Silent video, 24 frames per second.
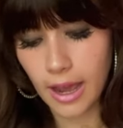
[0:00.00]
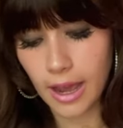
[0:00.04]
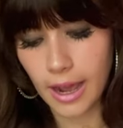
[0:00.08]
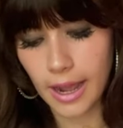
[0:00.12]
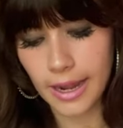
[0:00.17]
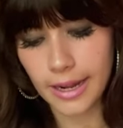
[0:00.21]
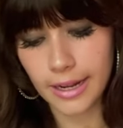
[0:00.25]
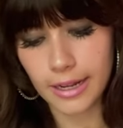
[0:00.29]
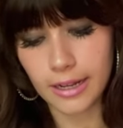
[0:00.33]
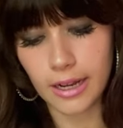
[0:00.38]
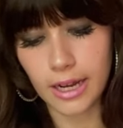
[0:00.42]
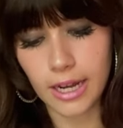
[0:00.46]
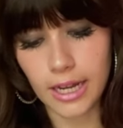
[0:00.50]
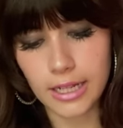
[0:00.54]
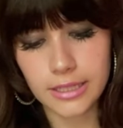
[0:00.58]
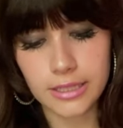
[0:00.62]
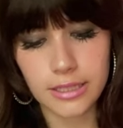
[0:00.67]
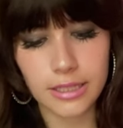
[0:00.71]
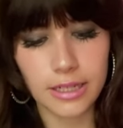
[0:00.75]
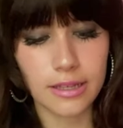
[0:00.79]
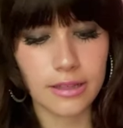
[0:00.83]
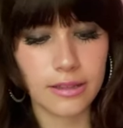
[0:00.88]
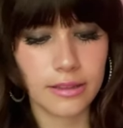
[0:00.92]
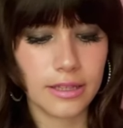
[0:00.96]
I
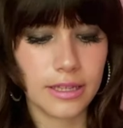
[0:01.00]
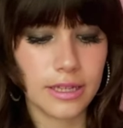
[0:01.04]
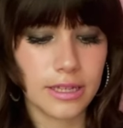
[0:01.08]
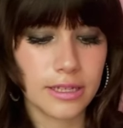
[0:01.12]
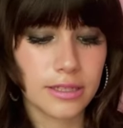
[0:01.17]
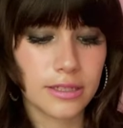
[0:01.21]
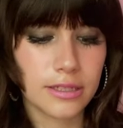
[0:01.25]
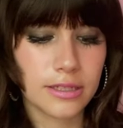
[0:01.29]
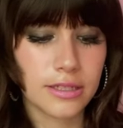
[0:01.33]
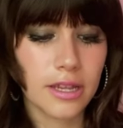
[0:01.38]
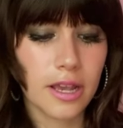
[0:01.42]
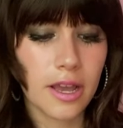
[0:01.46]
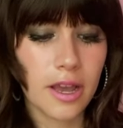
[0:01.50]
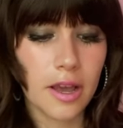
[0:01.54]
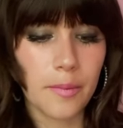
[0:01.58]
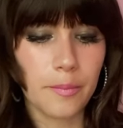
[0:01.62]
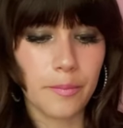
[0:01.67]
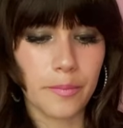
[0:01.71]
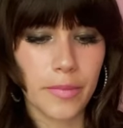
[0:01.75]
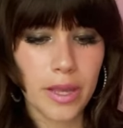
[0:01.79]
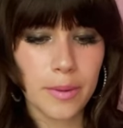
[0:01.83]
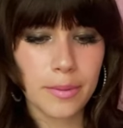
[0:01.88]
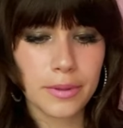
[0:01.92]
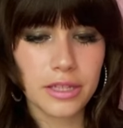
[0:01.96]
got this
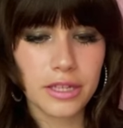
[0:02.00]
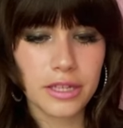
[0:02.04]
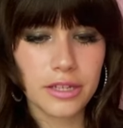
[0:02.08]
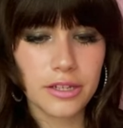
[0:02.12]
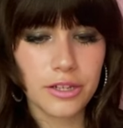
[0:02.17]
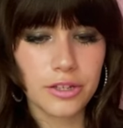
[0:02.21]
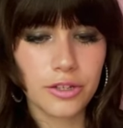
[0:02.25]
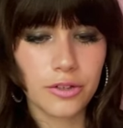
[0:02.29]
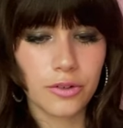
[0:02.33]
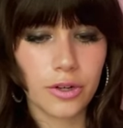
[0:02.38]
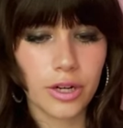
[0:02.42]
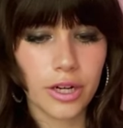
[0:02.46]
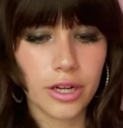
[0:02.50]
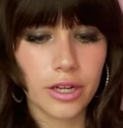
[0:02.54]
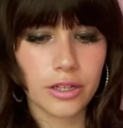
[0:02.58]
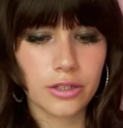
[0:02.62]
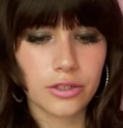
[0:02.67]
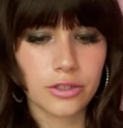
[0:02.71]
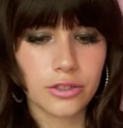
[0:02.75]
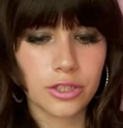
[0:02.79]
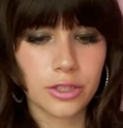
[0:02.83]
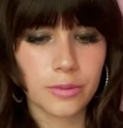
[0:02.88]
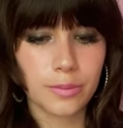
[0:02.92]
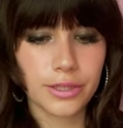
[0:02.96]
Maybelline New York
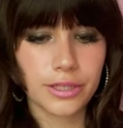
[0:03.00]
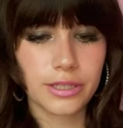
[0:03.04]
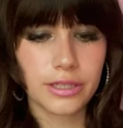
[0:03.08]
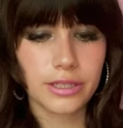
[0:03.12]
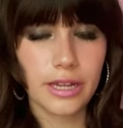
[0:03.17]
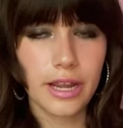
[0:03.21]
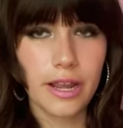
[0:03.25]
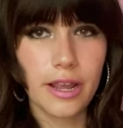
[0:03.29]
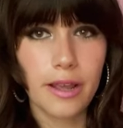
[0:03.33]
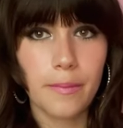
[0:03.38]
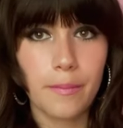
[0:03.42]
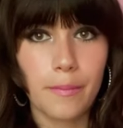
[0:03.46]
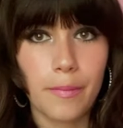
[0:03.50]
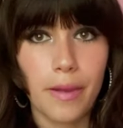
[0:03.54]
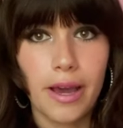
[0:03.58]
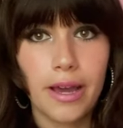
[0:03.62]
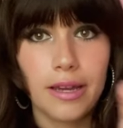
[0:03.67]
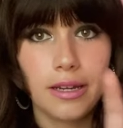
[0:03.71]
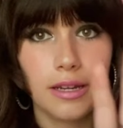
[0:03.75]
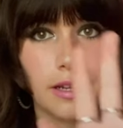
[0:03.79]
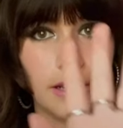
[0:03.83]
Superstay Matte